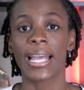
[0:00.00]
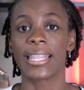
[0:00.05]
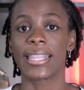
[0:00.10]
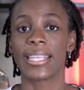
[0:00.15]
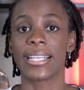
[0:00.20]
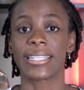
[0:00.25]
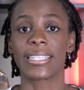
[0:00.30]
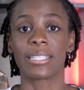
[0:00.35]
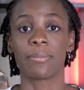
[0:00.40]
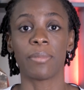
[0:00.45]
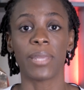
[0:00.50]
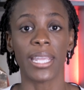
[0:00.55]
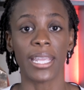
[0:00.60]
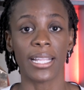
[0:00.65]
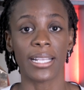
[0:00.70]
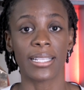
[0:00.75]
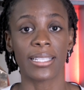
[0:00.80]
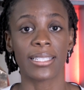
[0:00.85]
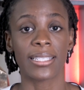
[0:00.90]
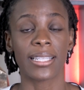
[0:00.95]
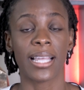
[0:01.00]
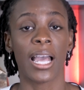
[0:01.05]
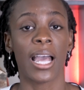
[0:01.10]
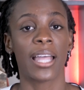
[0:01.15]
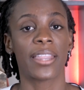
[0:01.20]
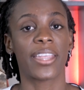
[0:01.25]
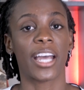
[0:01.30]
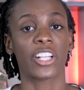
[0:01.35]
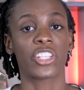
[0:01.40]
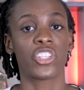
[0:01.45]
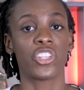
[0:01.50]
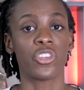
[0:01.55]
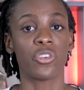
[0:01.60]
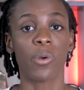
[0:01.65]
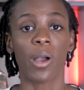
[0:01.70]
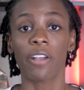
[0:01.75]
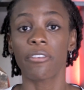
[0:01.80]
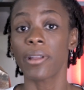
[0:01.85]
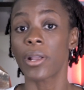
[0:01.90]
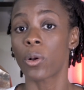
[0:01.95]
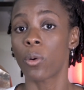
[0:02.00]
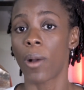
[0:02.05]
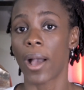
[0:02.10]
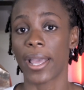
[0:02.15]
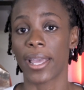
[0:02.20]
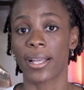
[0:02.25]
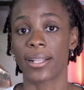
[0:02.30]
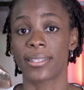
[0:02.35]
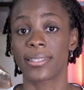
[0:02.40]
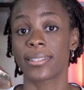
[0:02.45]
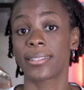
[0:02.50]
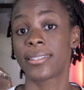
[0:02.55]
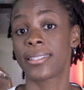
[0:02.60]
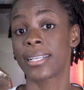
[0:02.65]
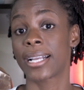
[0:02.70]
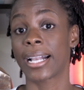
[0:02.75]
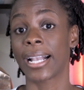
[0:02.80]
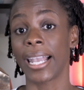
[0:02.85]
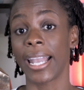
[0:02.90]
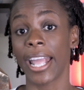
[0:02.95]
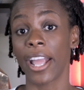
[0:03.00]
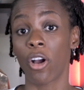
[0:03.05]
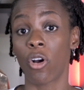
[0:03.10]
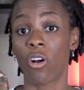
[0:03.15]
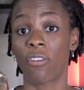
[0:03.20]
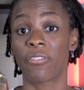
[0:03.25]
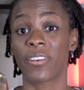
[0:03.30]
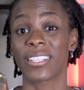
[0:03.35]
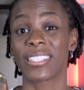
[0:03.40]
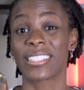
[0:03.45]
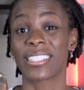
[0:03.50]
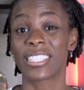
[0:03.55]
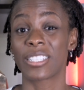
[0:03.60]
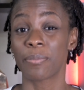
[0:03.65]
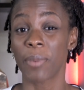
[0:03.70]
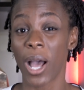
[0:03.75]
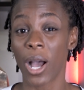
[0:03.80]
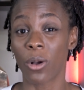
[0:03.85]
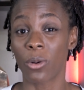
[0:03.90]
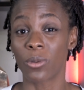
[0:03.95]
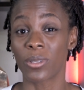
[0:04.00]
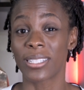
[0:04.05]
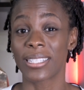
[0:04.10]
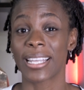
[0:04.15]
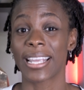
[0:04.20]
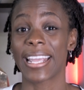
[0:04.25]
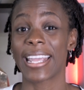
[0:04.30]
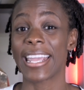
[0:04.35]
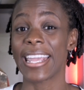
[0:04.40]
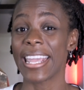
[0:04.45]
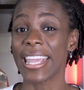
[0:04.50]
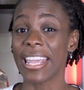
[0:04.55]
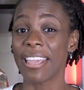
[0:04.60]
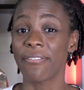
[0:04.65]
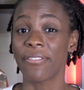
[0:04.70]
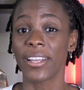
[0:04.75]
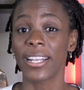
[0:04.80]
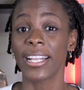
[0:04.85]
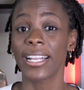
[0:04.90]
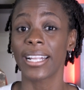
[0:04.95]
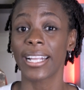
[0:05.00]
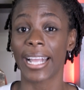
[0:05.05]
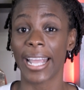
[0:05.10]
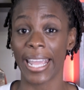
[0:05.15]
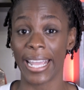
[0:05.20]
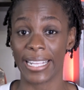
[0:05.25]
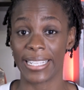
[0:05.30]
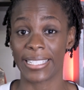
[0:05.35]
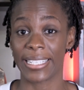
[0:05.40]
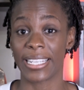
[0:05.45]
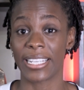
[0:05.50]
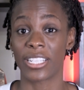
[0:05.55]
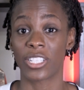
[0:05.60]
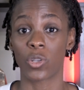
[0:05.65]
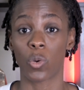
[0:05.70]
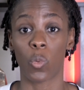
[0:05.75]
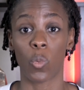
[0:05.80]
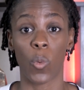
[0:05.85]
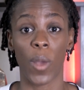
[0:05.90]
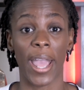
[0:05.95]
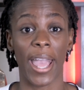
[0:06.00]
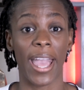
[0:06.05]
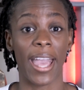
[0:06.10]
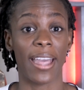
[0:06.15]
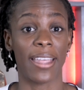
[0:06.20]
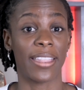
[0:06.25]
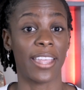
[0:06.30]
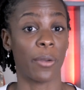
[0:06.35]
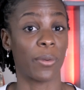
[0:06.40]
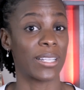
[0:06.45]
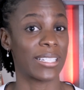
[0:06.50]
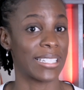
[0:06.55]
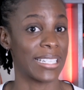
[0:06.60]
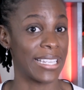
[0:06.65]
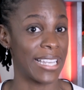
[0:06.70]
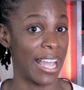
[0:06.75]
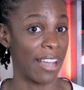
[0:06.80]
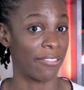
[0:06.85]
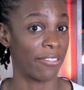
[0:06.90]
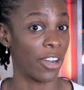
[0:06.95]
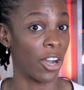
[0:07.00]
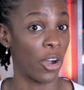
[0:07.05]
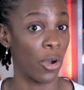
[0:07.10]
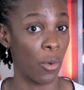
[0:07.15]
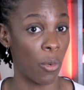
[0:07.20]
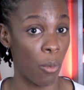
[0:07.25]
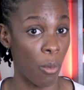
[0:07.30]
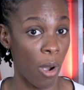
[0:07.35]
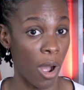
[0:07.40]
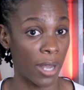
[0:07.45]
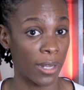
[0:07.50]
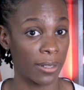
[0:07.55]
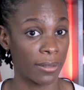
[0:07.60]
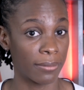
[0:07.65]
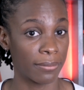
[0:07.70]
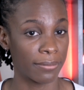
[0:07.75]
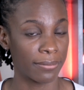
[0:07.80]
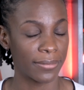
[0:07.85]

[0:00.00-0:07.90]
This means that you are required to clear off a spouse even in cases where there was never one.